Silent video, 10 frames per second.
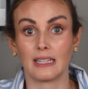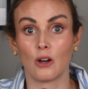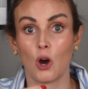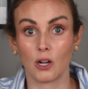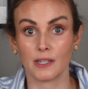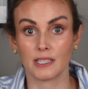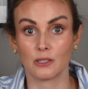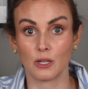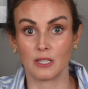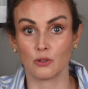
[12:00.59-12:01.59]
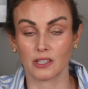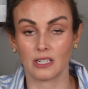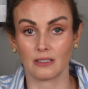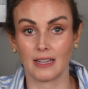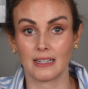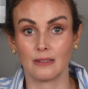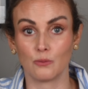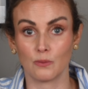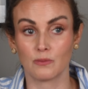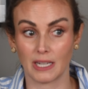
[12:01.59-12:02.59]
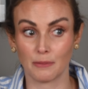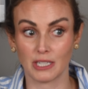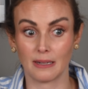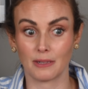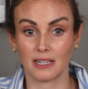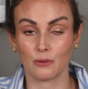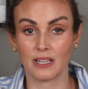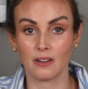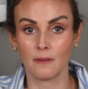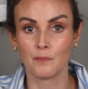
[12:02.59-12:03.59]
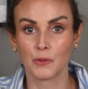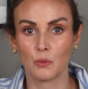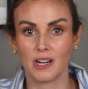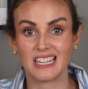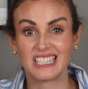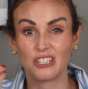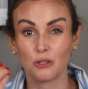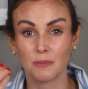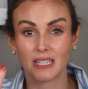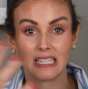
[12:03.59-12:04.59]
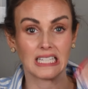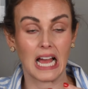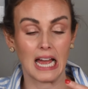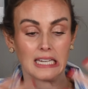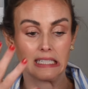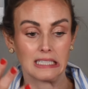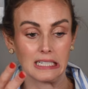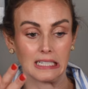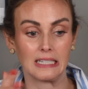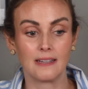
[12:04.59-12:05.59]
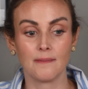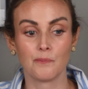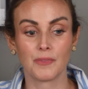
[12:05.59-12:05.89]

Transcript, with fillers: like August in North Carolina summertime kind of weather where it's humid, it's hot, it's sticky.